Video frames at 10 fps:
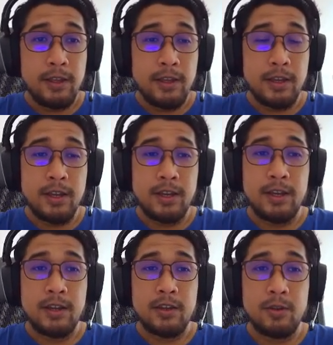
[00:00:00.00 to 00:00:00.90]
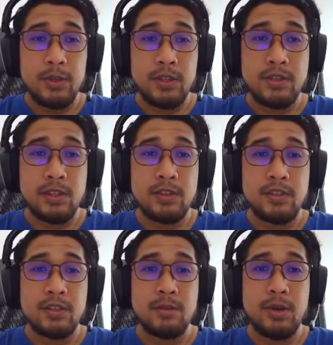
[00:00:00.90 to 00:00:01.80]
Complete the
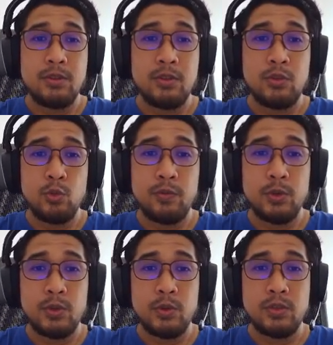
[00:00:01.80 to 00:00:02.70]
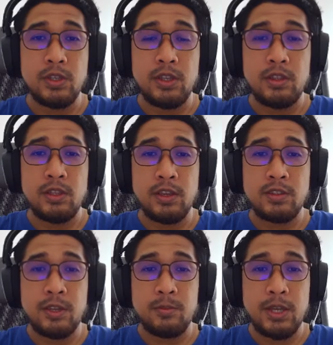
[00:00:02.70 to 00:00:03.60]
sentences about the 2 photos in the
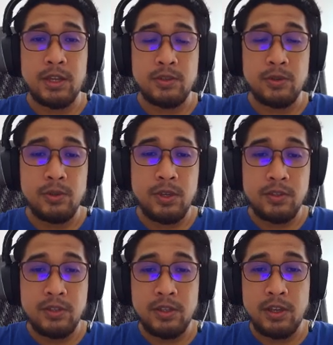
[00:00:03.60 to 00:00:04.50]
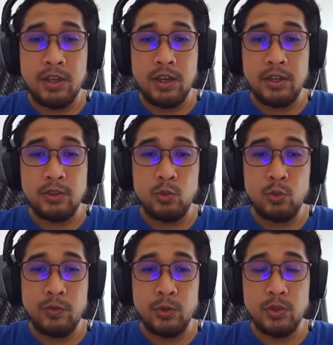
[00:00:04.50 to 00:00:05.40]
exam task. So you can see there are 2
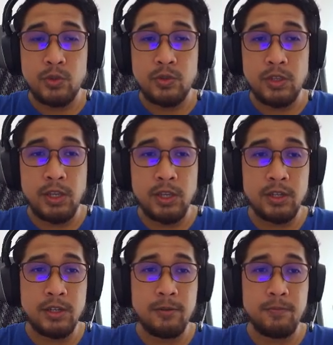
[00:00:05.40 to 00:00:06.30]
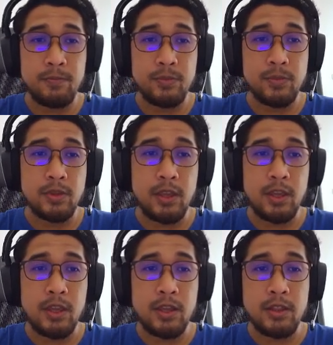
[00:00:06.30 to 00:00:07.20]
photos here,
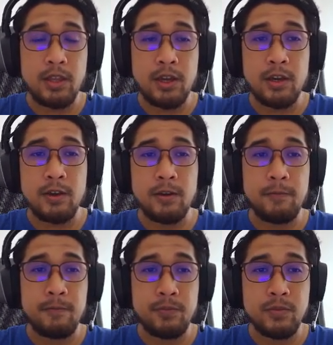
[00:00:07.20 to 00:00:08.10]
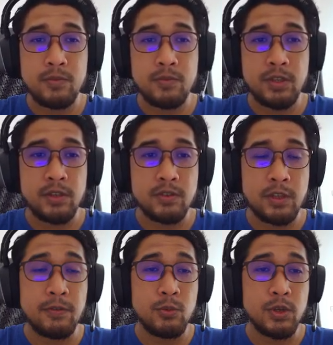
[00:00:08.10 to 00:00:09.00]
and there are 6,
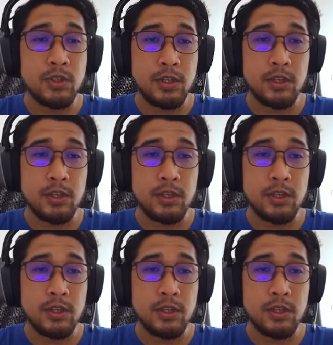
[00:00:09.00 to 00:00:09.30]
7 words here.